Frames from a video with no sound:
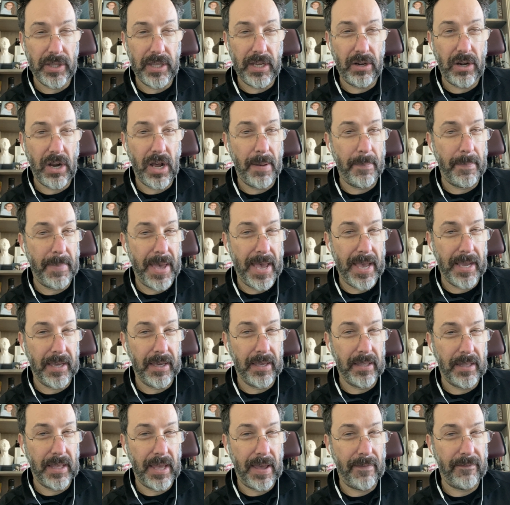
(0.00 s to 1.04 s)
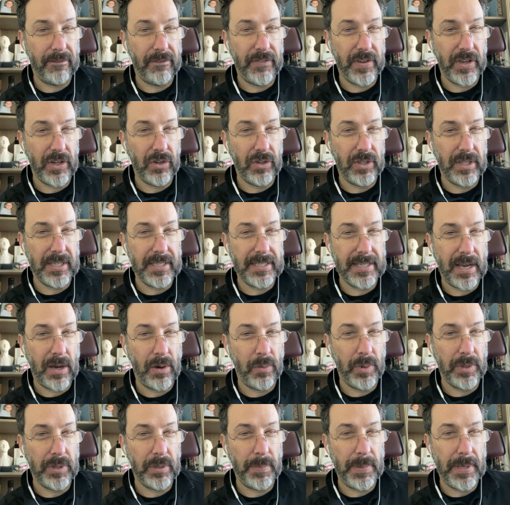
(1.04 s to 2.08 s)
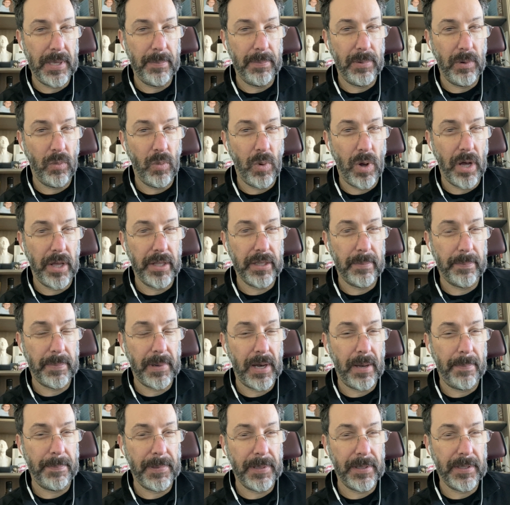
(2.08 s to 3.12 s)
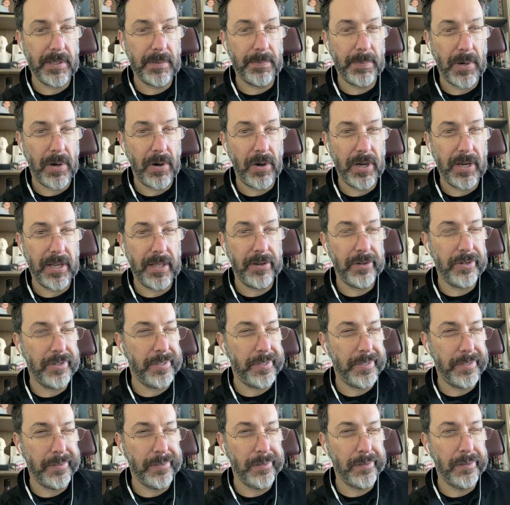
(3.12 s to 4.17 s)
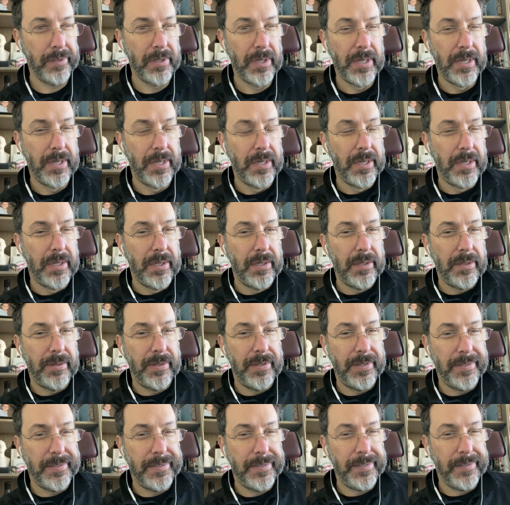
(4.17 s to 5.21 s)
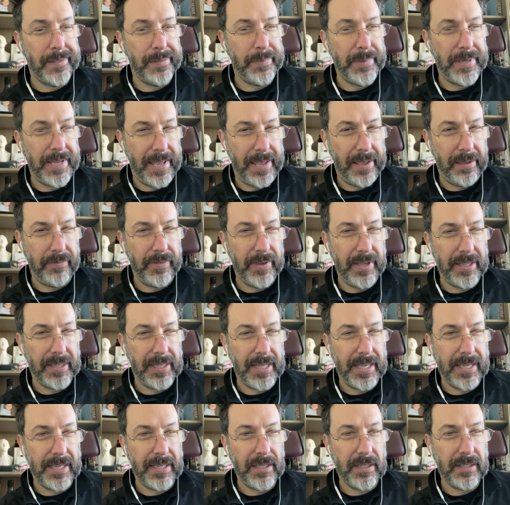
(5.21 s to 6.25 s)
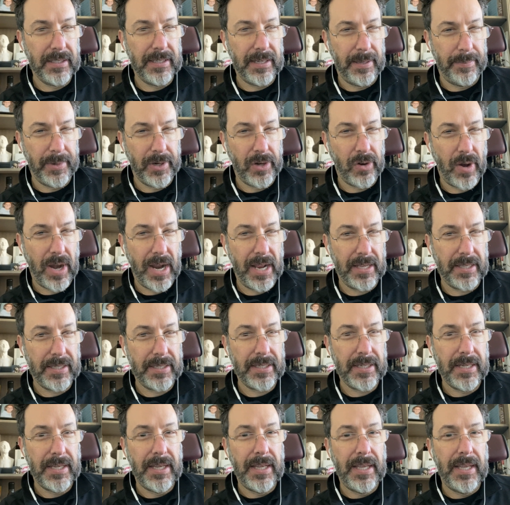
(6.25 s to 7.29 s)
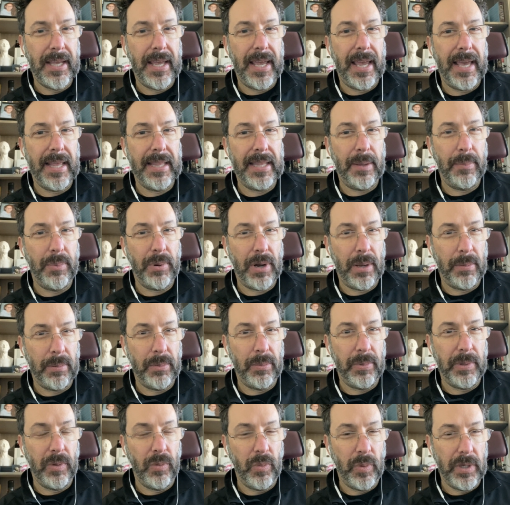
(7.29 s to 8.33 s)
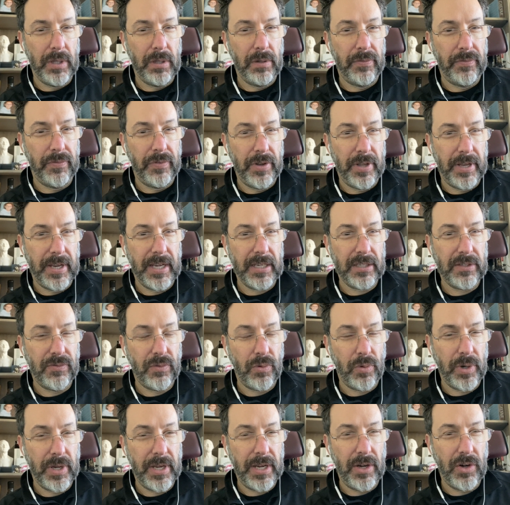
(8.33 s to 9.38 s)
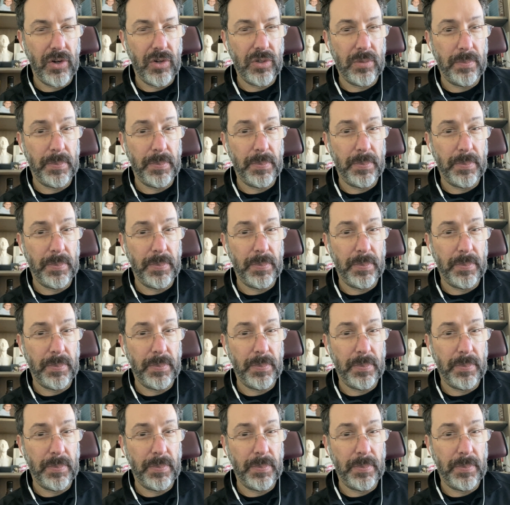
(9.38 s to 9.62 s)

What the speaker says: They're not MAGA. They haven't figured this out what the people want, the populist party. They're still behaving like Democrats, and they probably will for the next 4 years.